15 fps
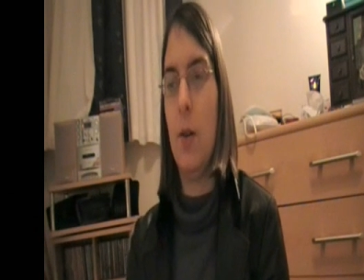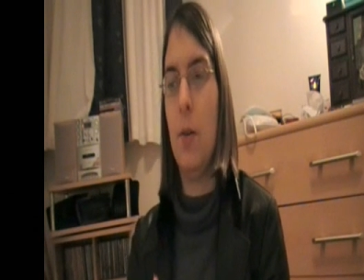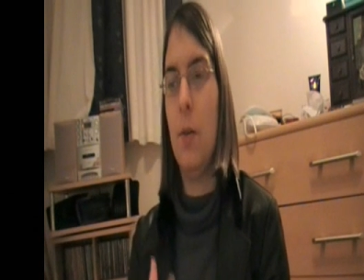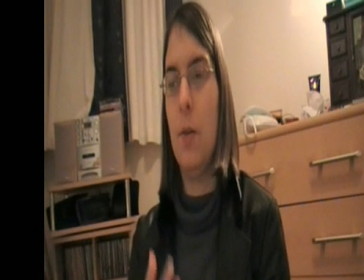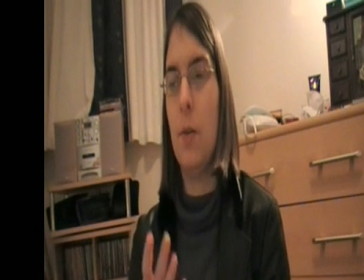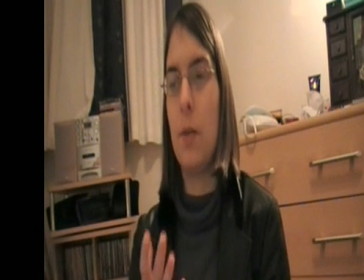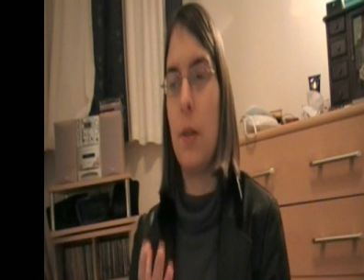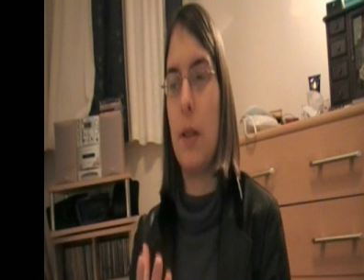
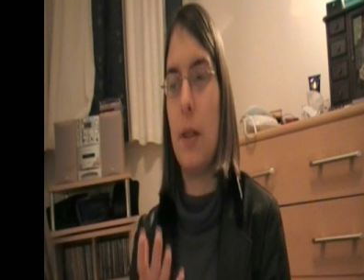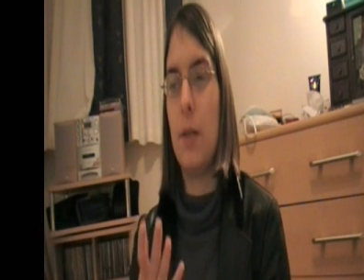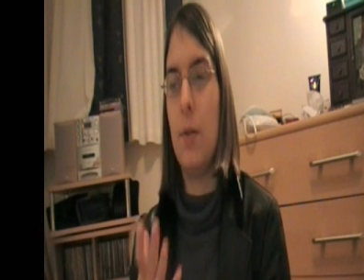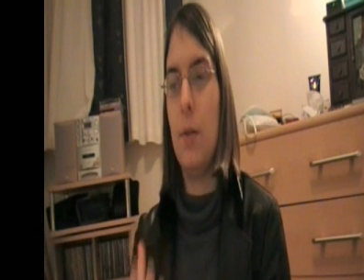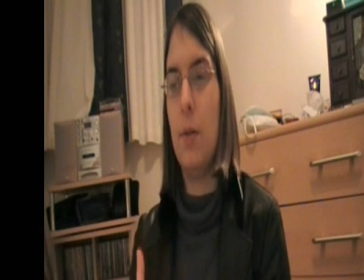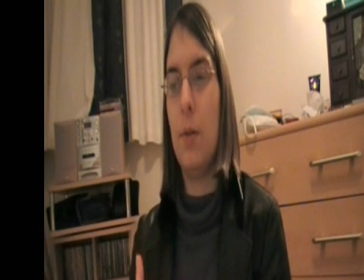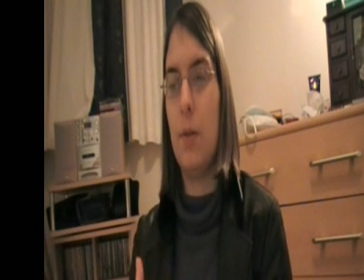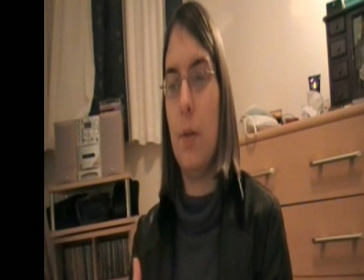All,
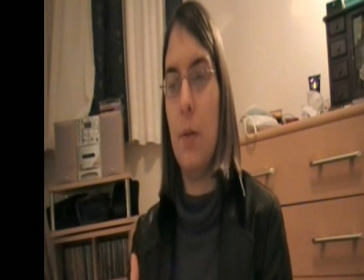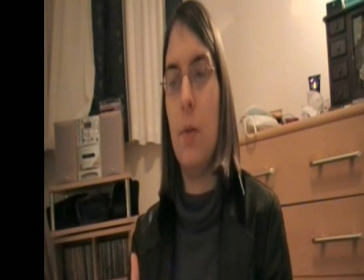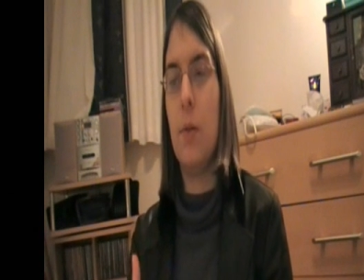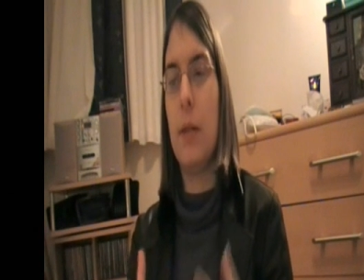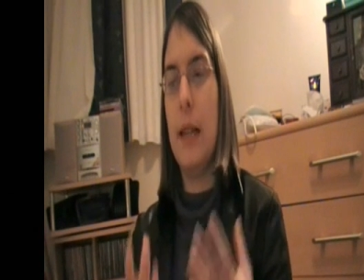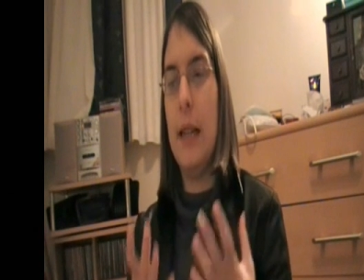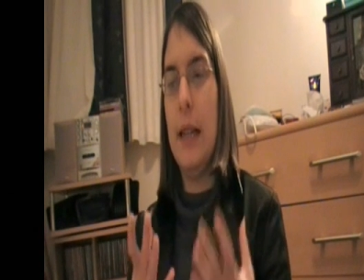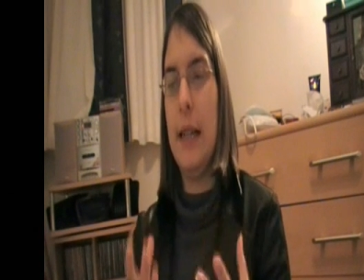all,
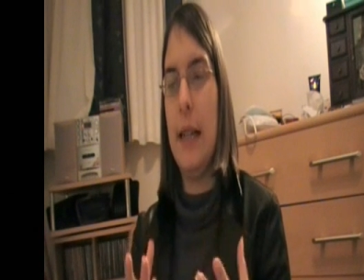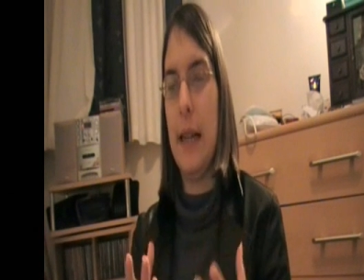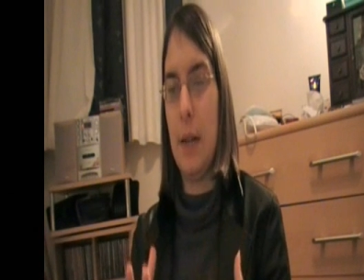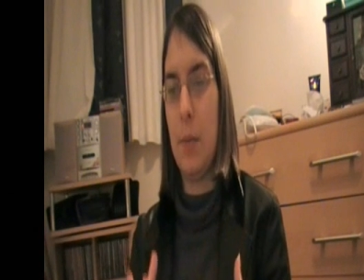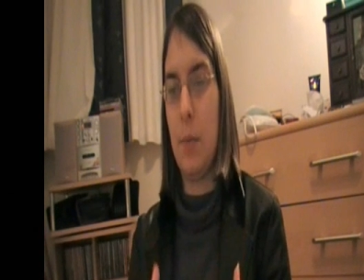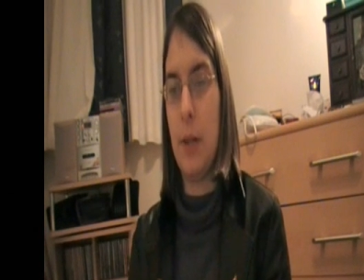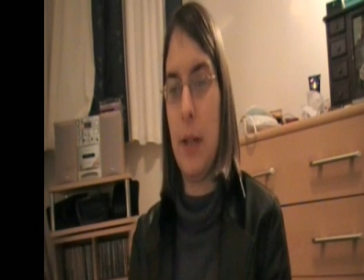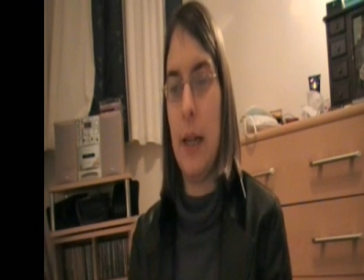all they
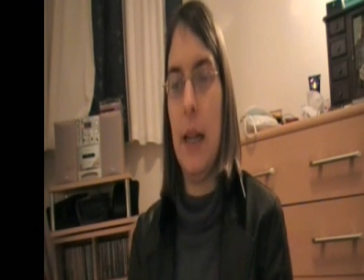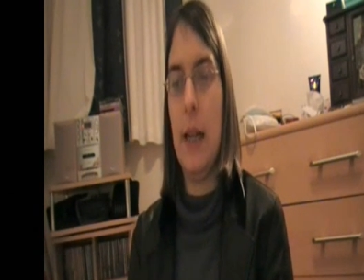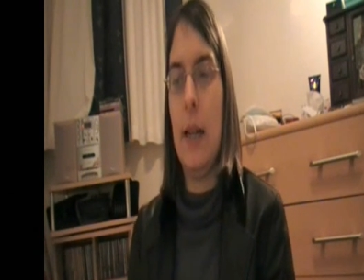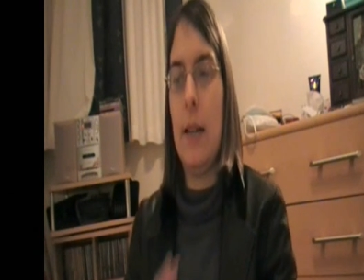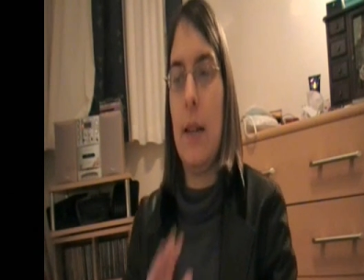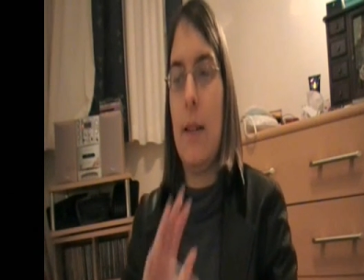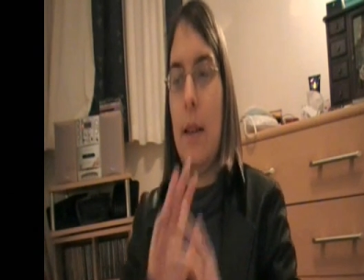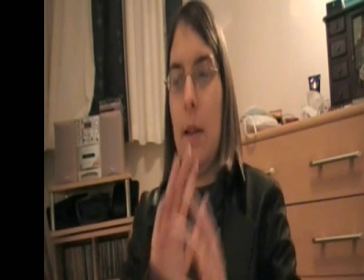said was
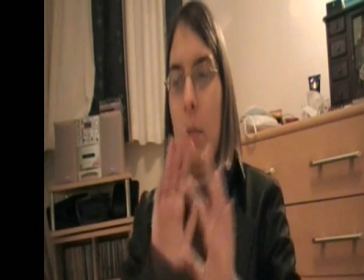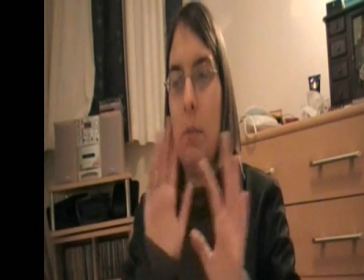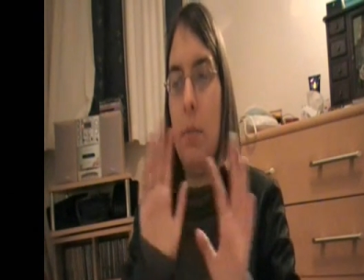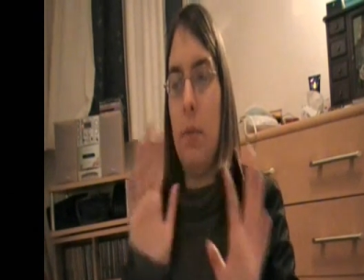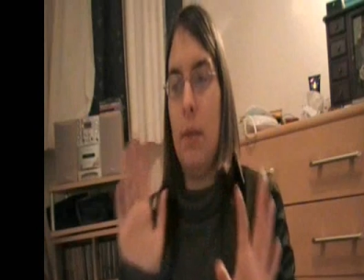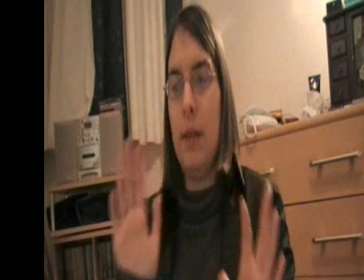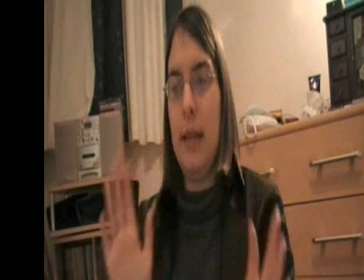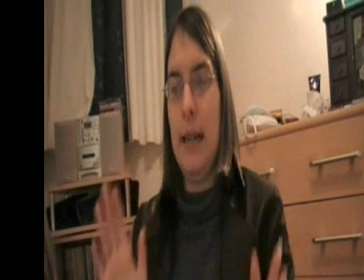
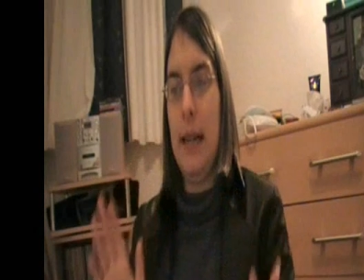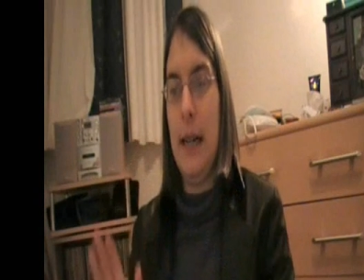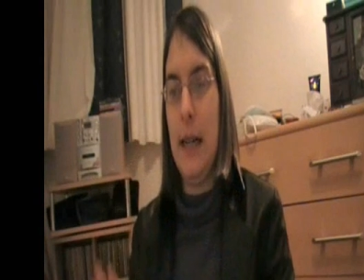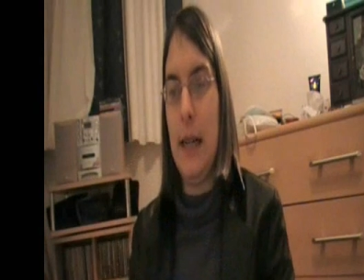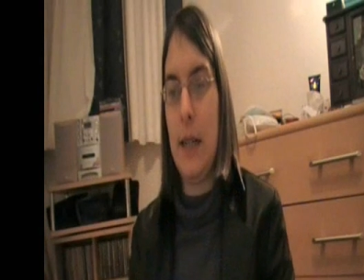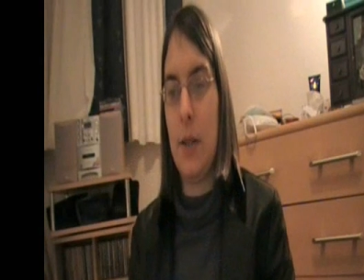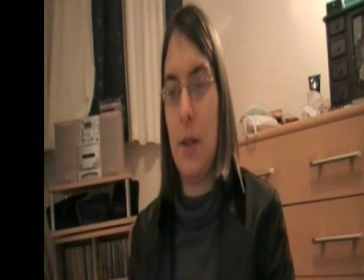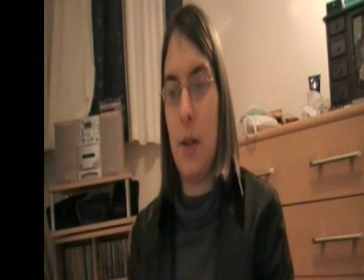temporarily
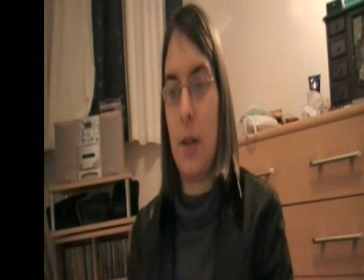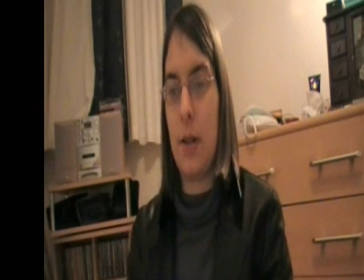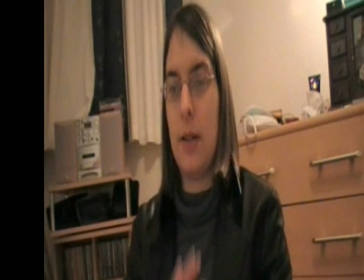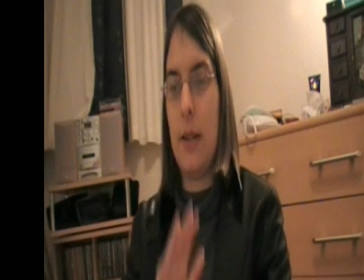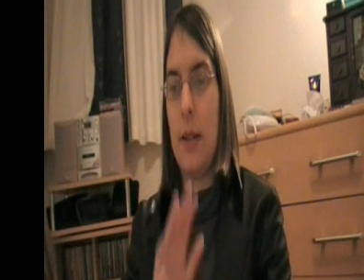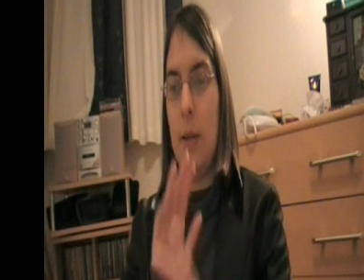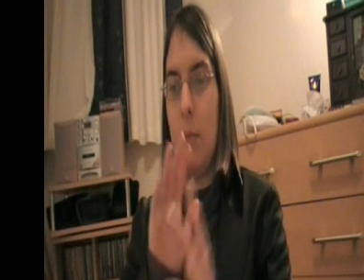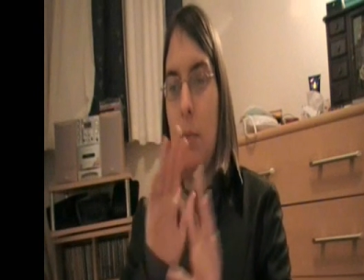
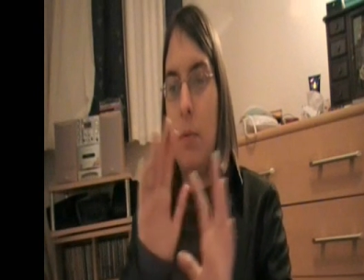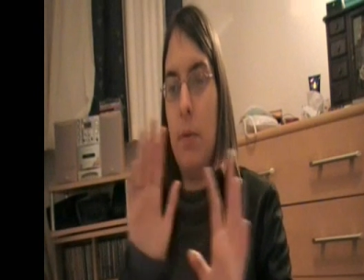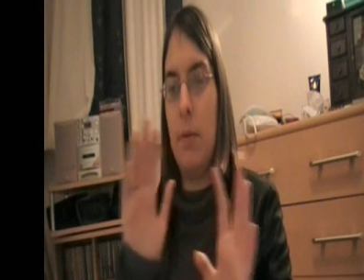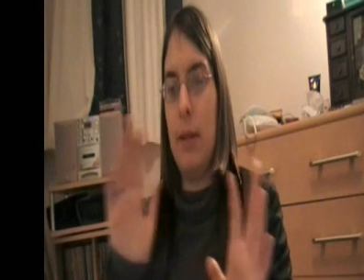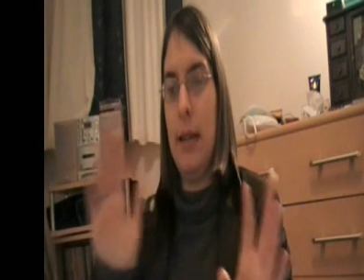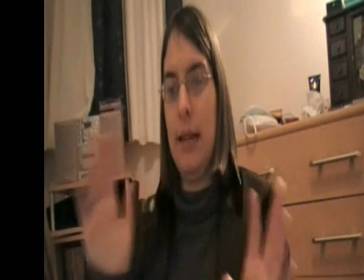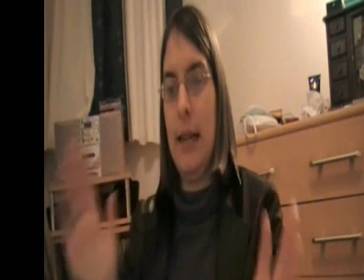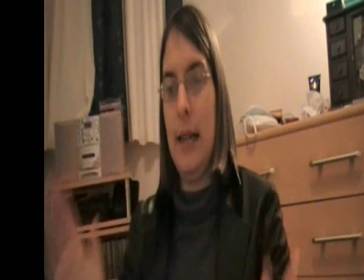stock,
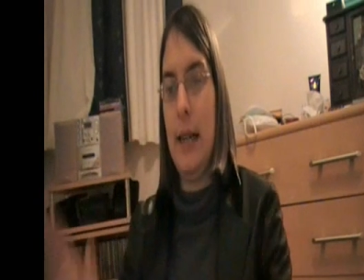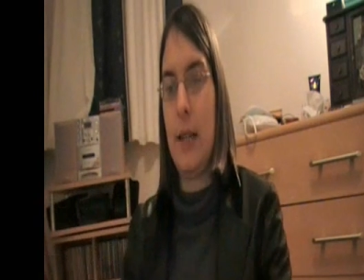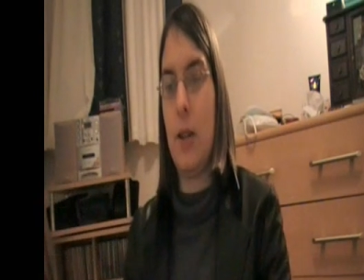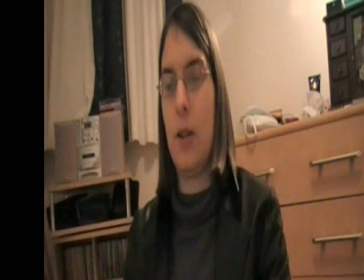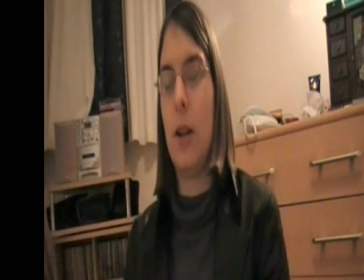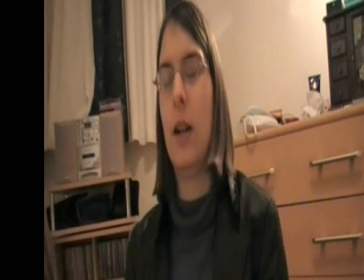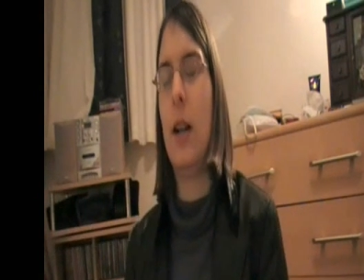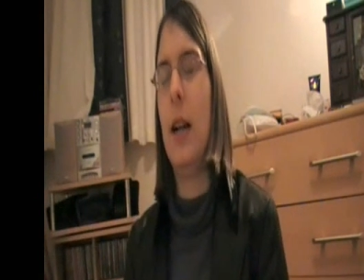temporarily
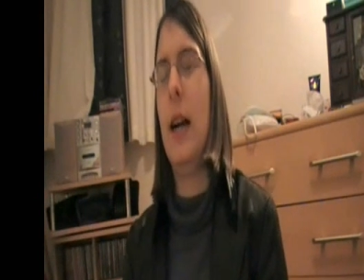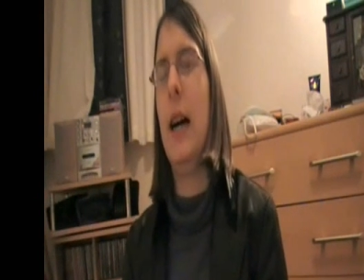stock.